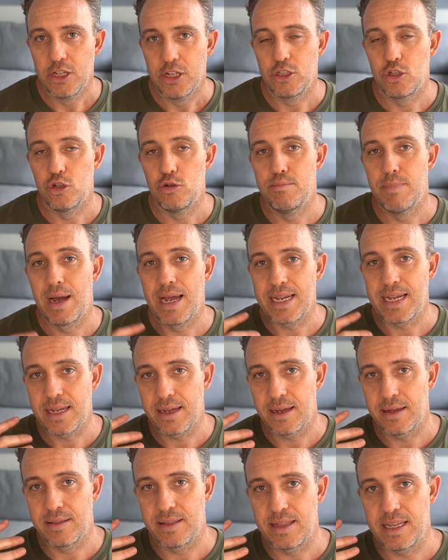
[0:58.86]
to make
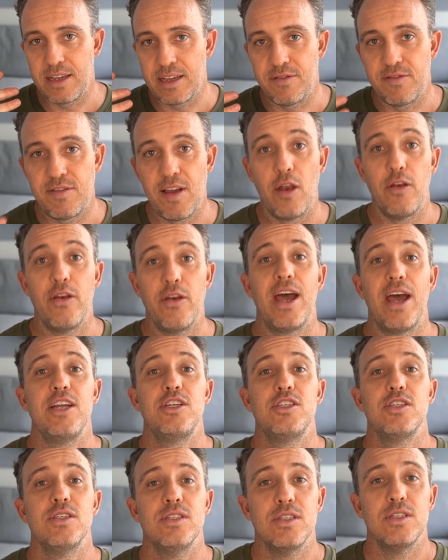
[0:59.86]
the
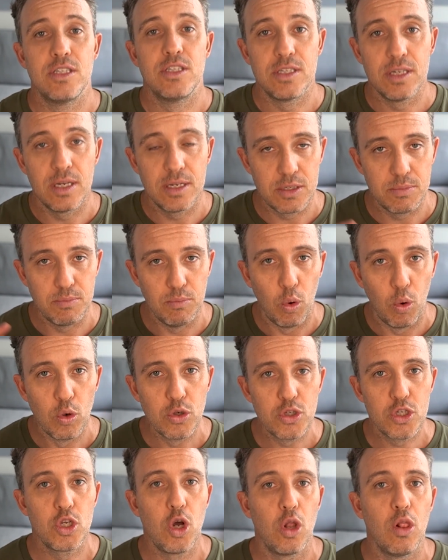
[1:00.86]
foundations more
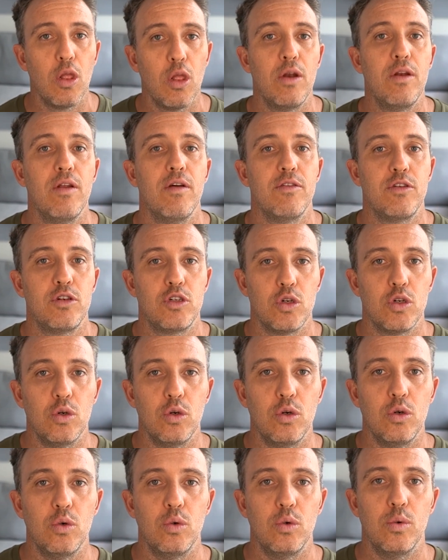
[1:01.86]
solid
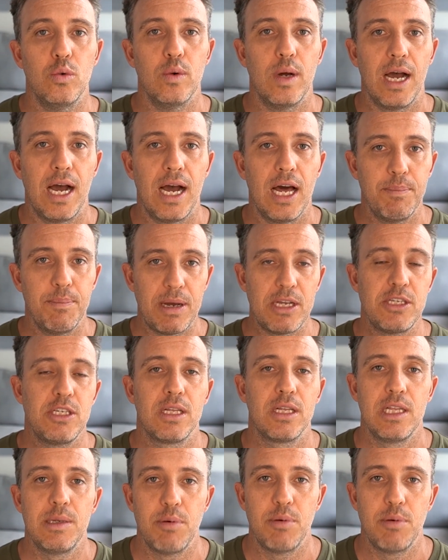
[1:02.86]
to basically